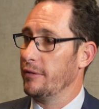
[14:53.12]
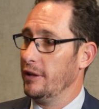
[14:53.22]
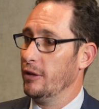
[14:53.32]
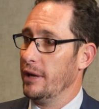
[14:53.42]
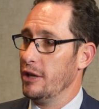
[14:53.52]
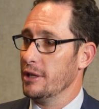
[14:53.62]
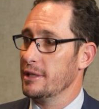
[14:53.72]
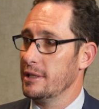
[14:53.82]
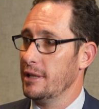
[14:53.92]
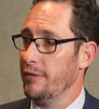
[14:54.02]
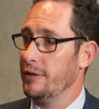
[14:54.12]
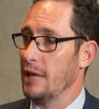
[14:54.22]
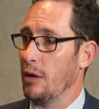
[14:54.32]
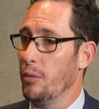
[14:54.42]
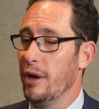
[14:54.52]
like Philo and N G X and stuff. It's
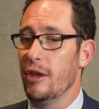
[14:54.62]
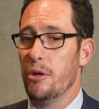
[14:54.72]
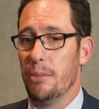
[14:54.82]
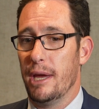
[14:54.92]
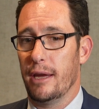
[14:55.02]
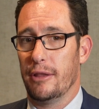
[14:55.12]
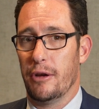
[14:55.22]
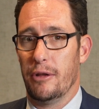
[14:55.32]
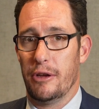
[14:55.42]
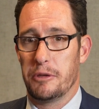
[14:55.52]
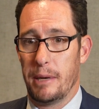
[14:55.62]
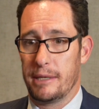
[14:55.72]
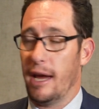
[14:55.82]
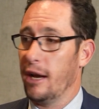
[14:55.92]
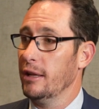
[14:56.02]
like when they're big and they're, they're
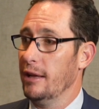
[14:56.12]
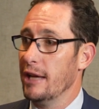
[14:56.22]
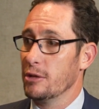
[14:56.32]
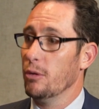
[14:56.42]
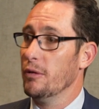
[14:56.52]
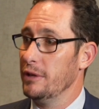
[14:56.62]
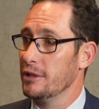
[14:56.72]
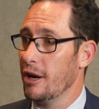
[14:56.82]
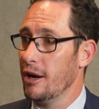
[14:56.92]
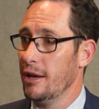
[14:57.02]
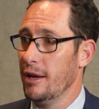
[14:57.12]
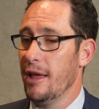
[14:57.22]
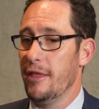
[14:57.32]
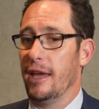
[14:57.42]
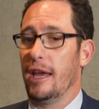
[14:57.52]
spectacular, as all of these are,
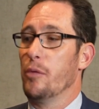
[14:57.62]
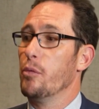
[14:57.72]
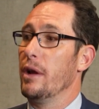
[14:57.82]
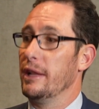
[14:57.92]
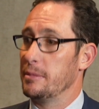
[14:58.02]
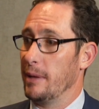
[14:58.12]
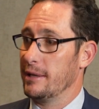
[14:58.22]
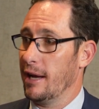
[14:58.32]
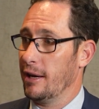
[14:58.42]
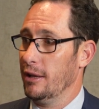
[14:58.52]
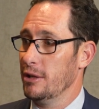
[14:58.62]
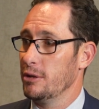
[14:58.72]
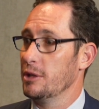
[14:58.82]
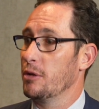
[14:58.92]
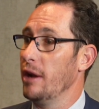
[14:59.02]
they get really spectacular. Yeah.
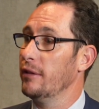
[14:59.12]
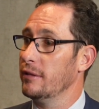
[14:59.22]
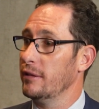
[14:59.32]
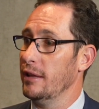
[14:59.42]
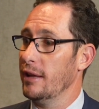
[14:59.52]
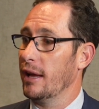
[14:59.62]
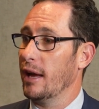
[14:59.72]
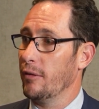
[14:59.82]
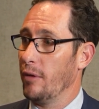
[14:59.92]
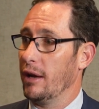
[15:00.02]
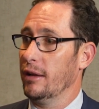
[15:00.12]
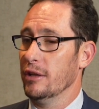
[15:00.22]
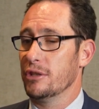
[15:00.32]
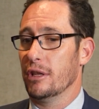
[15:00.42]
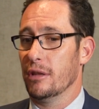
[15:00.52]
So it's great to see that kind of
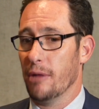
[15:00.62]
recognition in the